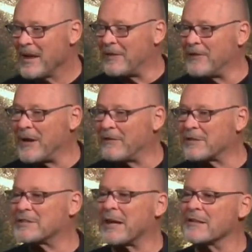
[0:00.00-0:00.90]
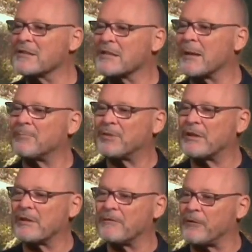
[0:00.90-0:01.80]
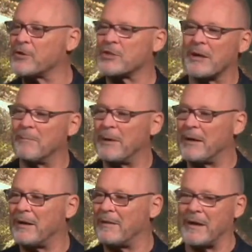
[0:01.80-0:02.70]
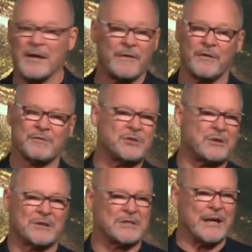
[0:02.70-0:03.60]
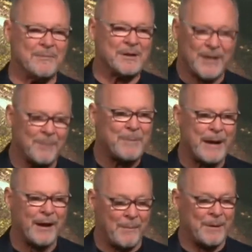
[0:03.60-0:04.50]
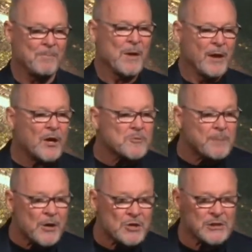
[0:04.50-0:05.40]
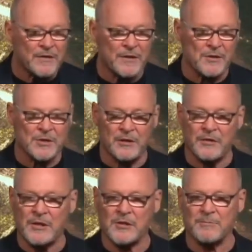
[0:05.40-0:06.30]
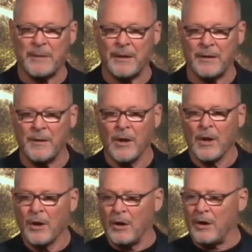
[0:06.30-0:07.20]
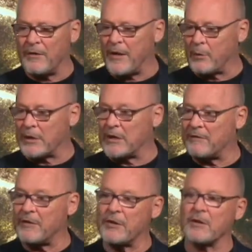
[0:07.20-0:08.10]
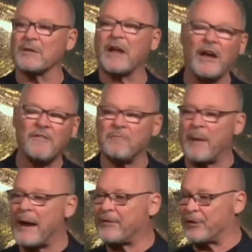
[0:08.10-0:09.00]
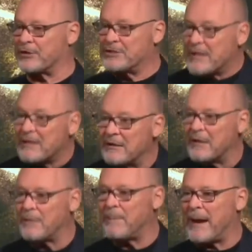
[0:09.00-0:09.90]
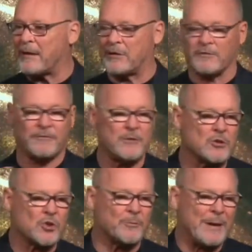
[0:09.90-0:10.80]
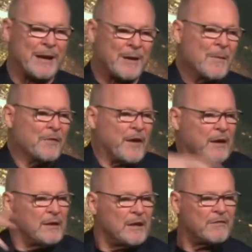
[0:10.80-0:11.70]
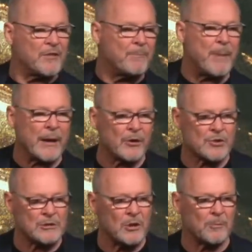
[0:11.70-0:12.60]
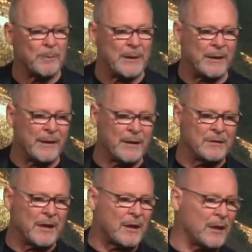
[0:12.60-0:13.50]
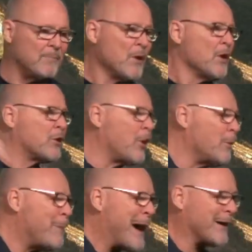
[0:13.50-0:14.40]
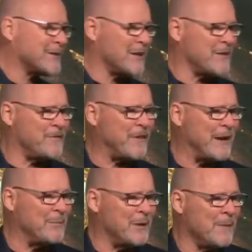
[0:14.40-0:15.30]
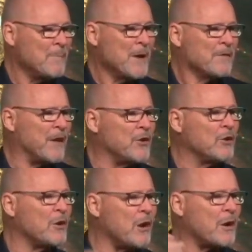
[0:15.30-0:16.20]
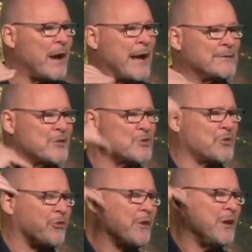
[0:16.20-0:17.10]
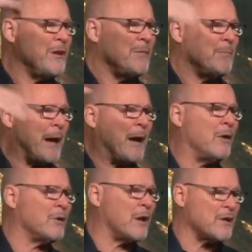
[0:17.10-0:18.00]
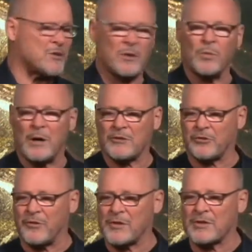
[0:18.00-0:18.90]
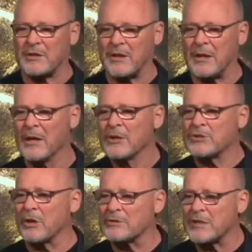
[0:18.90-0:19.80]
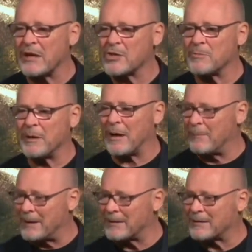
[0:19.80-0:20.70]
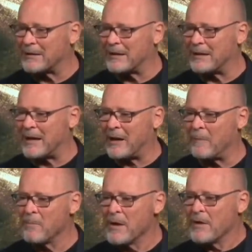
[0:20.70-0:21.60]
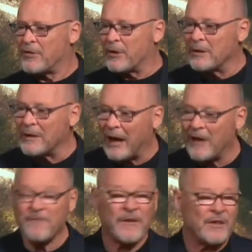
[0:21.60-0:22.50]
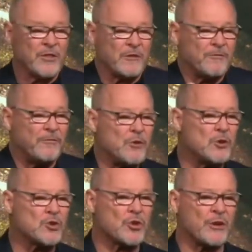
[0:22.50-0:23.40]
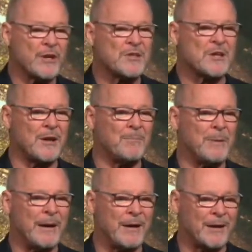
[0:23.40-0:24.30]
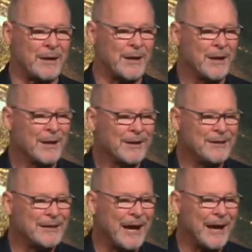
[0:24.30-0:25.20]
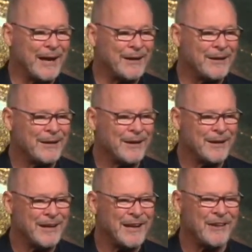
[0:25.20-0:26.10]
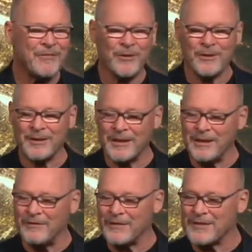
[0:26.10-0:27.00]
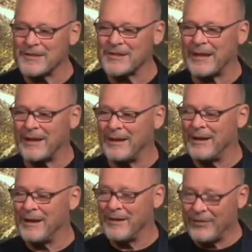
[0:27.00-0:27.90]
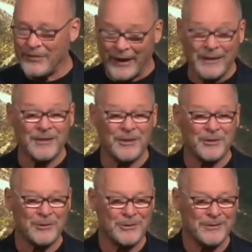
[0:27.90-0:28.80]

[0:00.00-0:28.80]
Have you ever done something for somebody and they never took the time to come back? I mean, especially this. Here, these men are they were given their life back, their dignity back, their future back. They can leave the beggar's cloak behind. They can go back to the family. They no longer had to scream out as they walked through the city, "Don't touch me! I'm unclean." Now, their life, their future has come back, and nine never even said thank you.